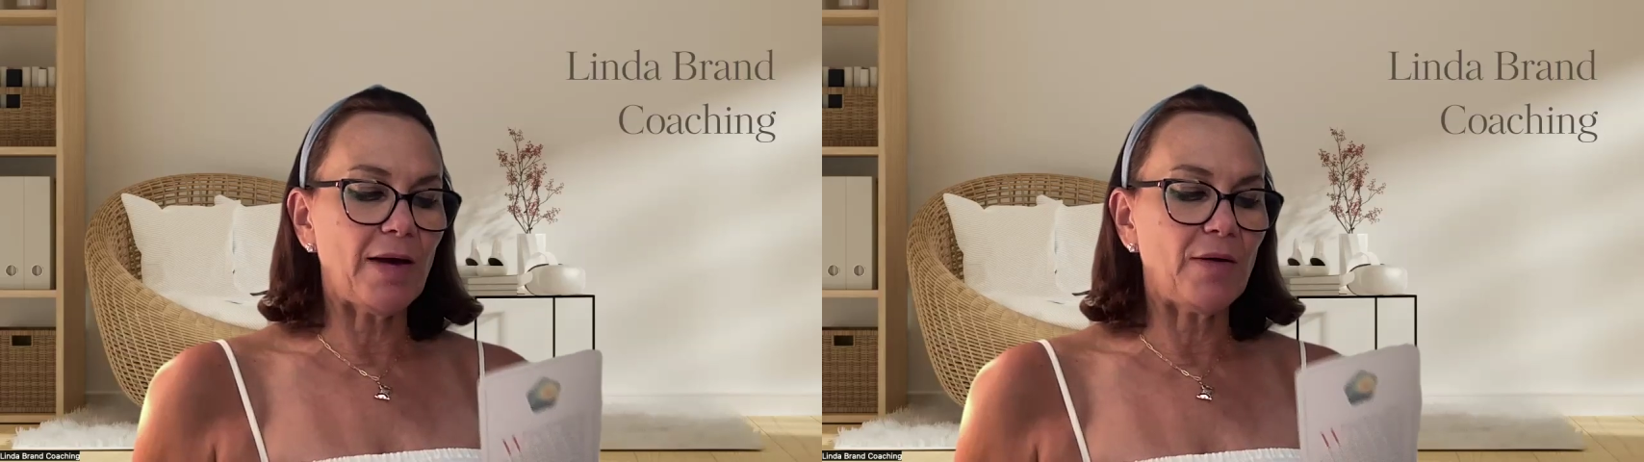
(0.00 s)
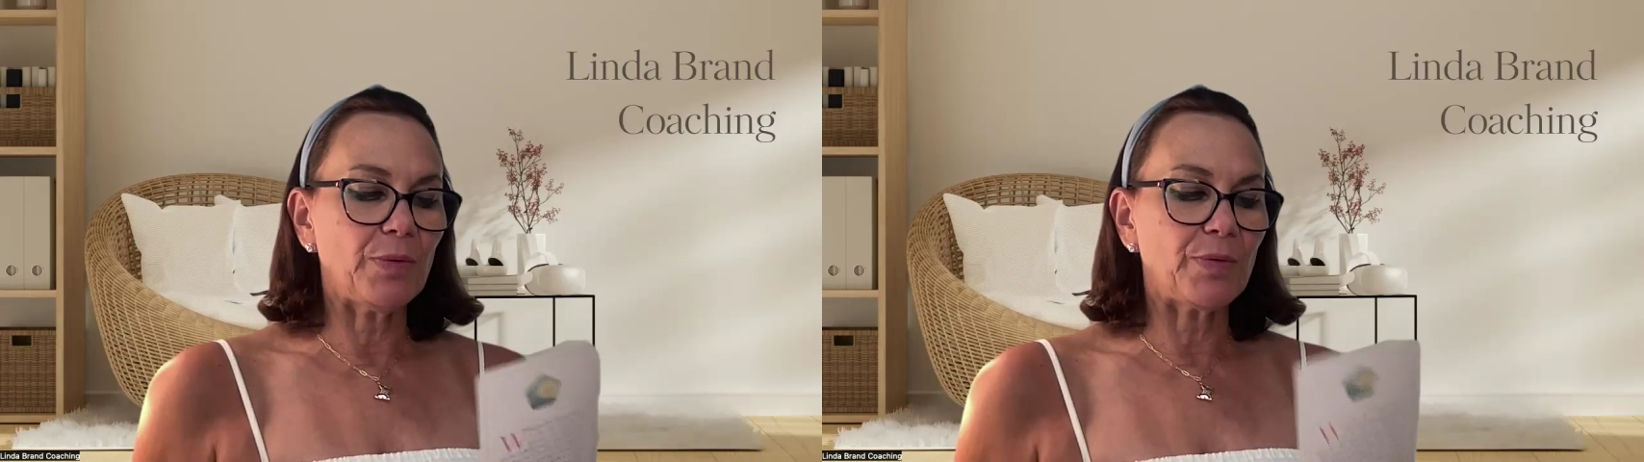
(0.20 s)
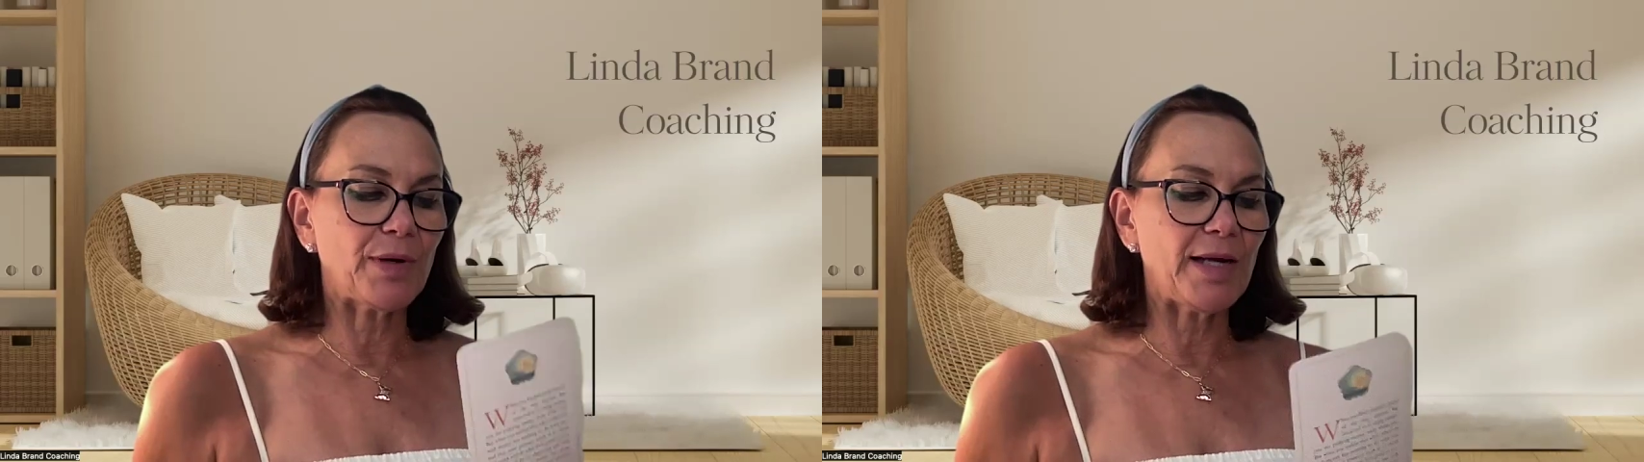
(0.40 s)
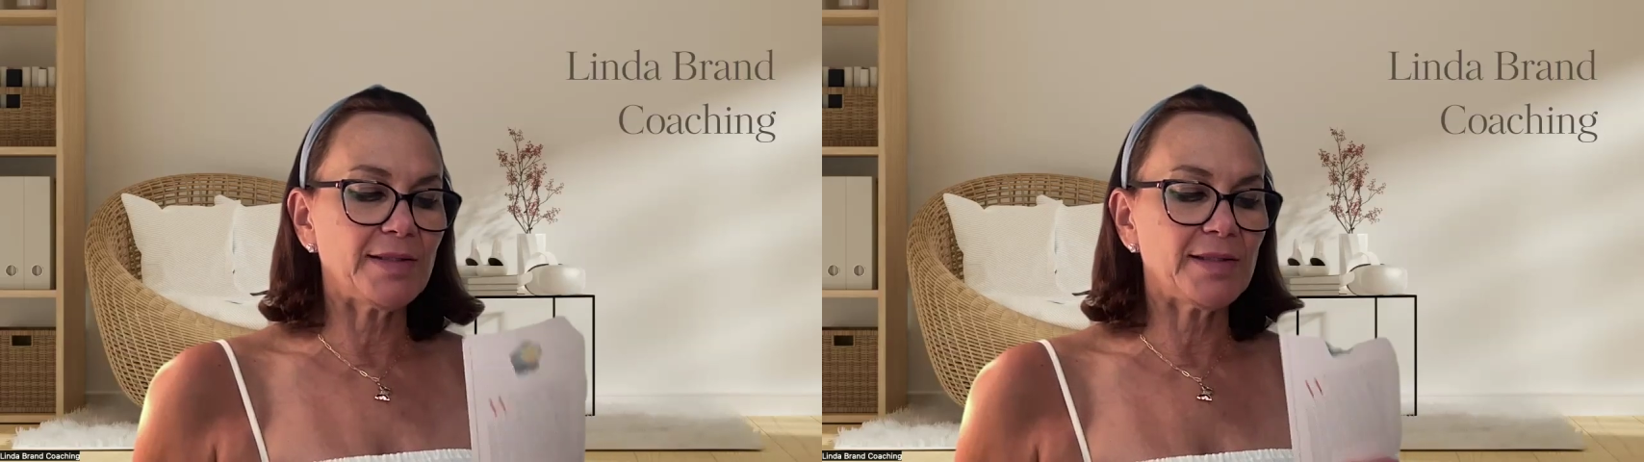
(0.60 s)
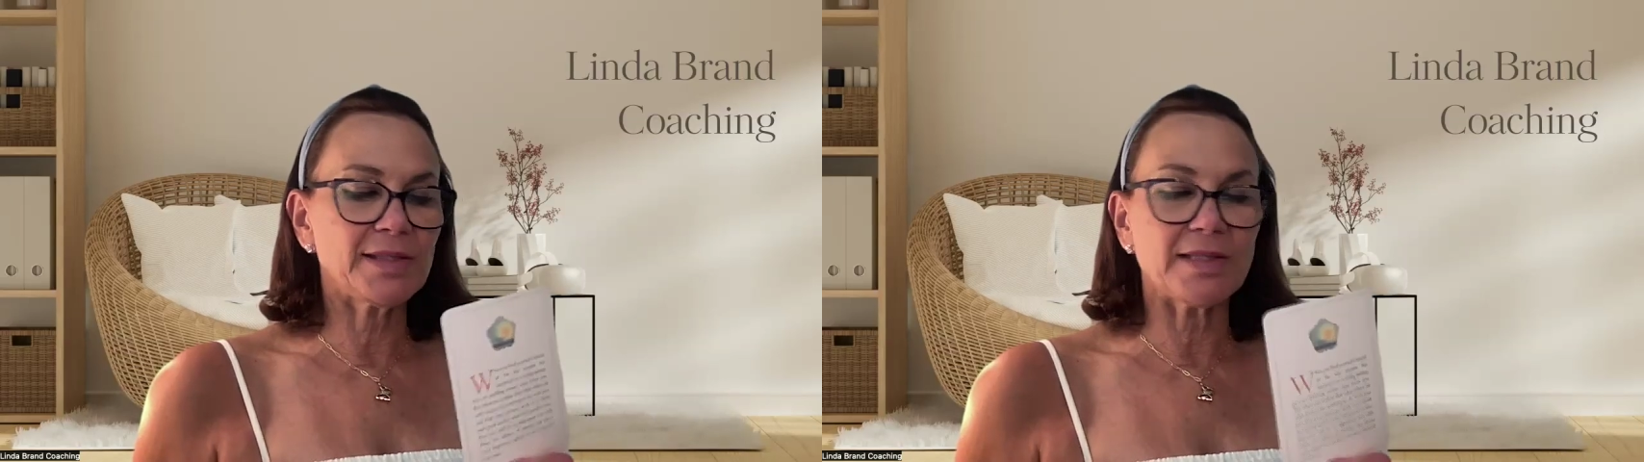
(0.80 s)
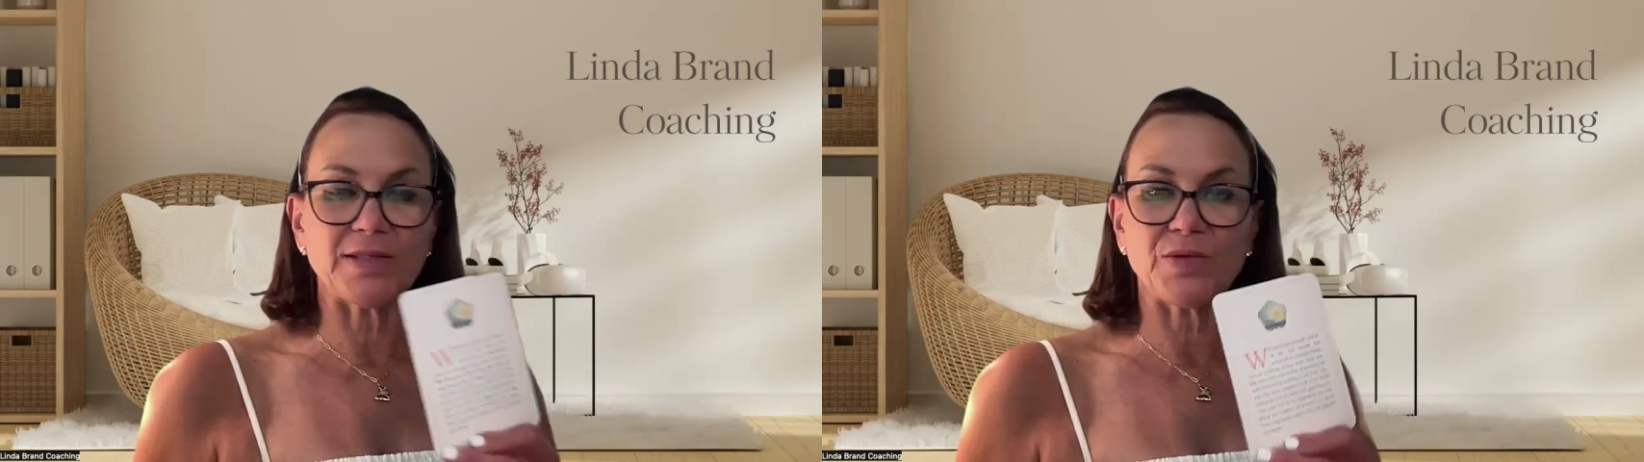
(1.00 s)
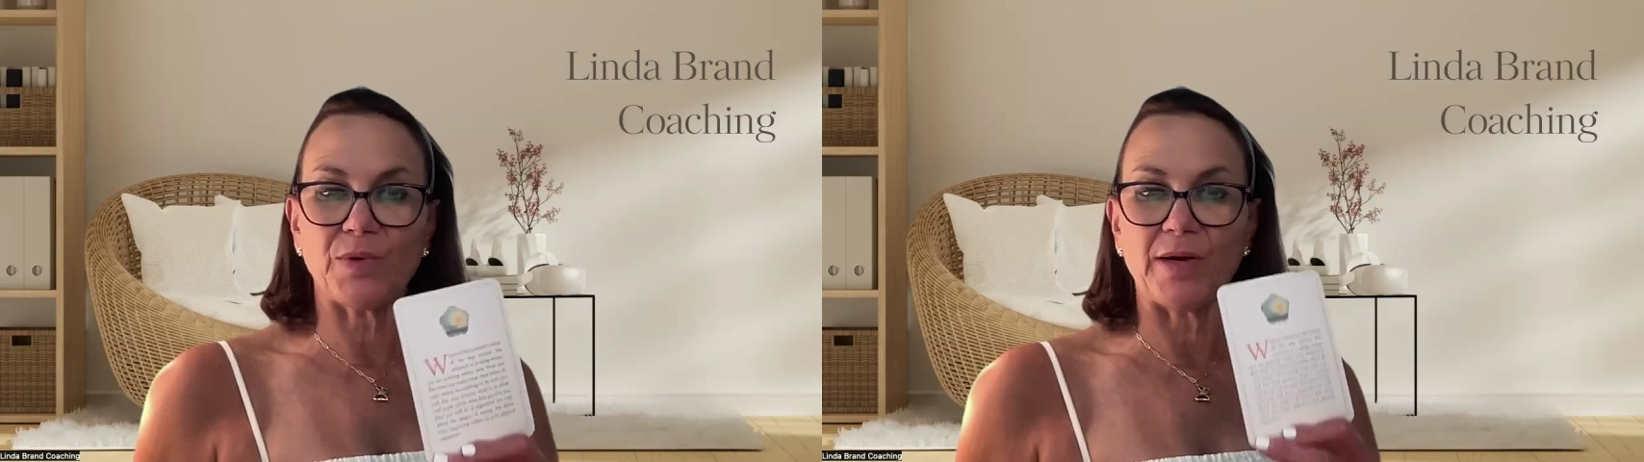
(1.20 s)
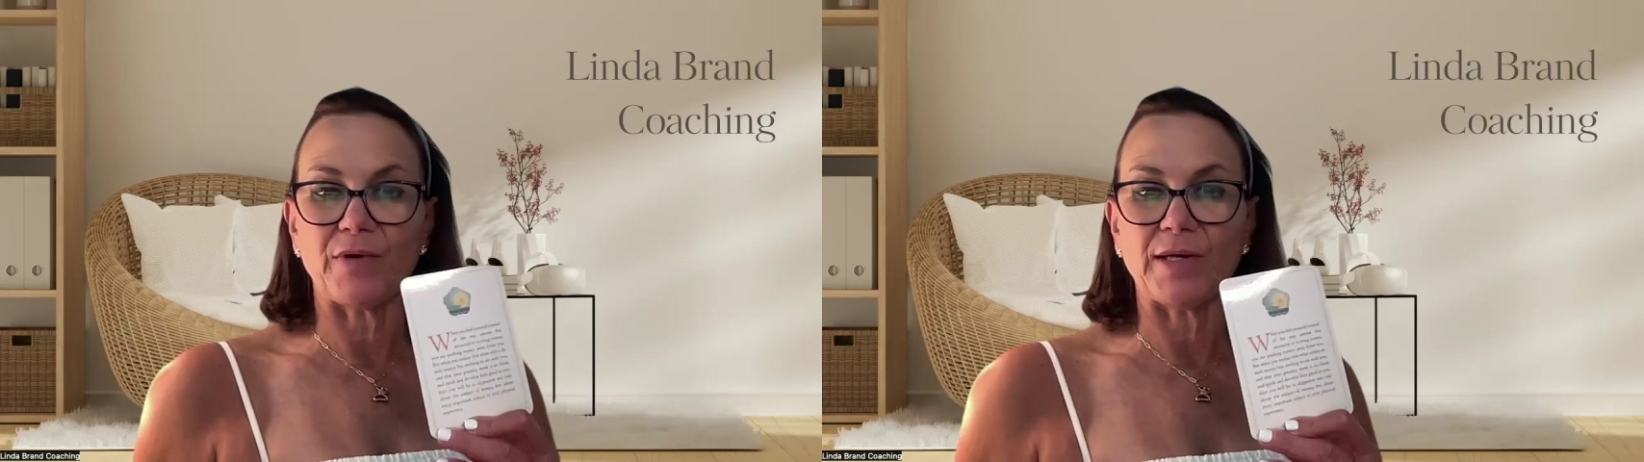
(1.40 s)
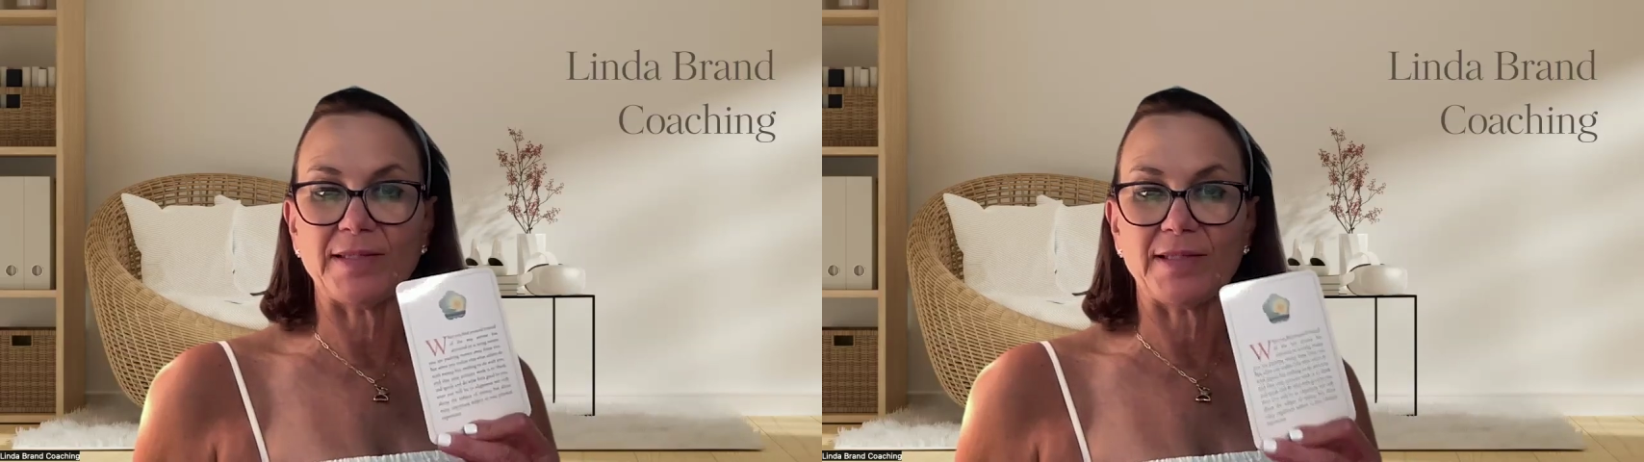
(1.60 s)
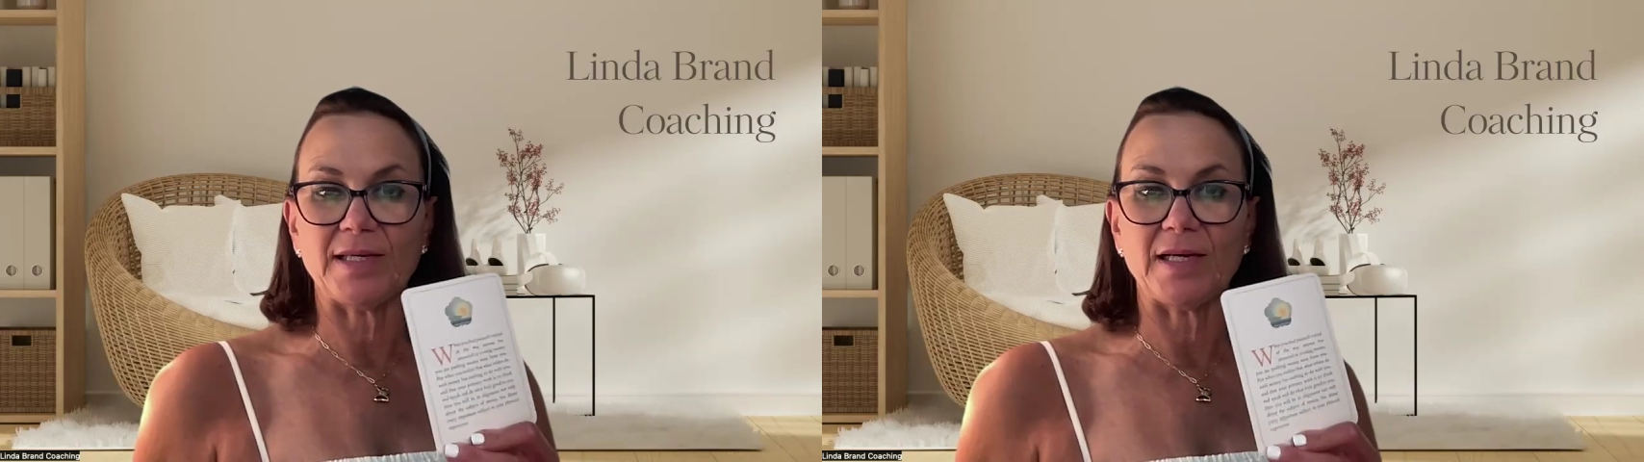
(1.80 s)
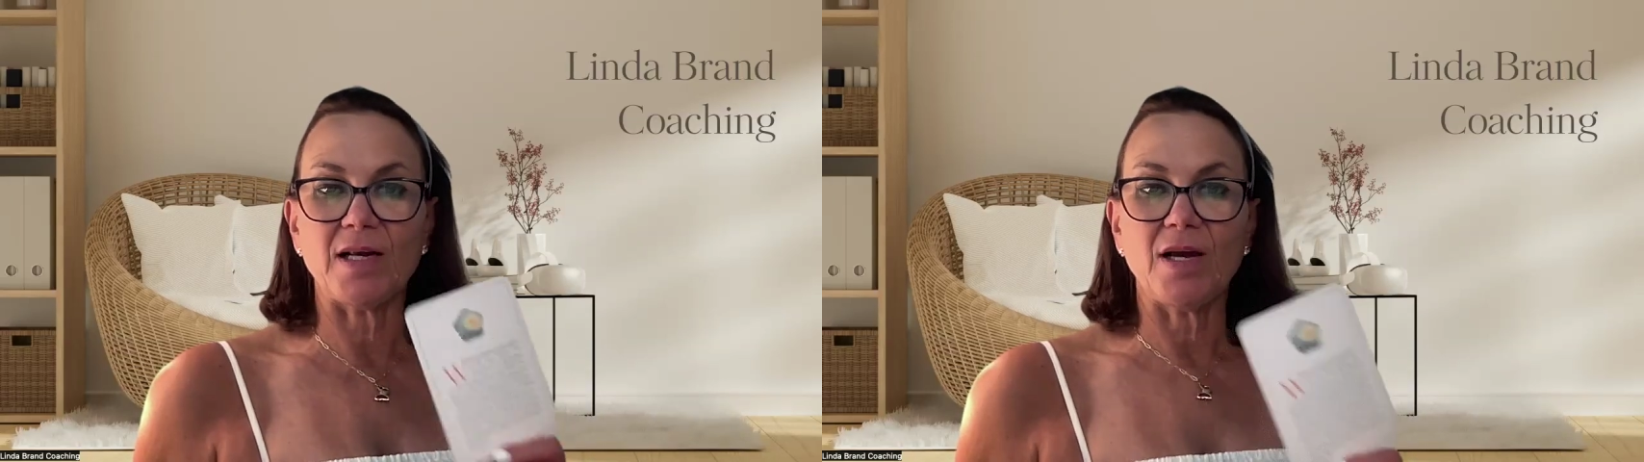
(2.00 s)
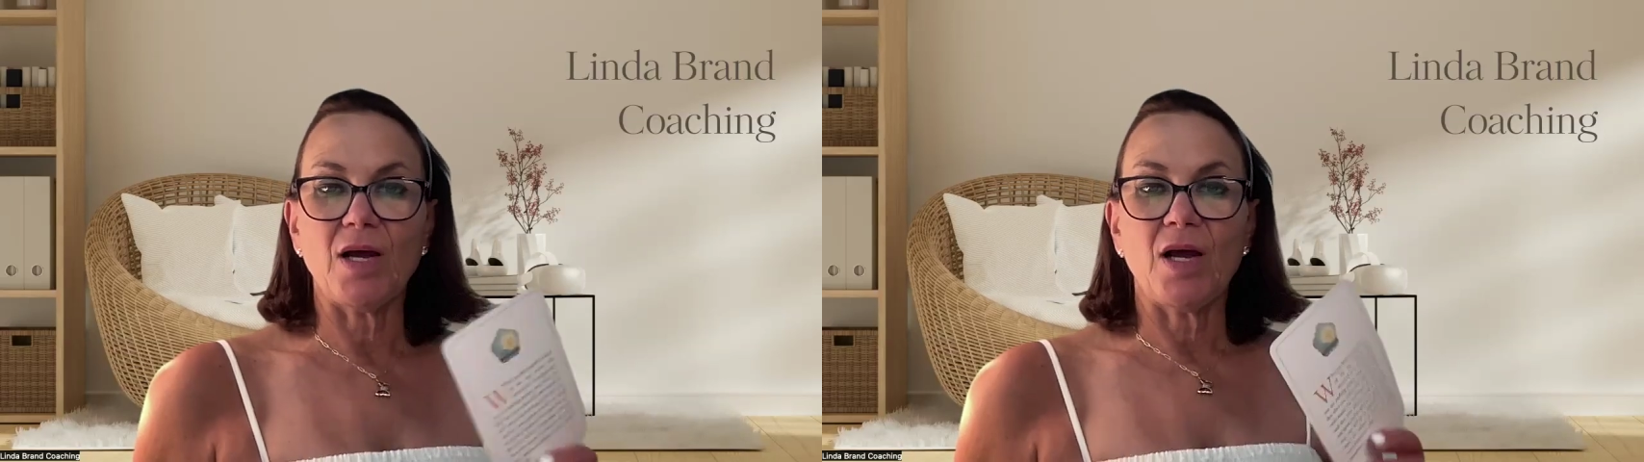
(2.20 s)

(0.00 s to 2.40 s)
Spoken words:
I will praise success wherever I see it.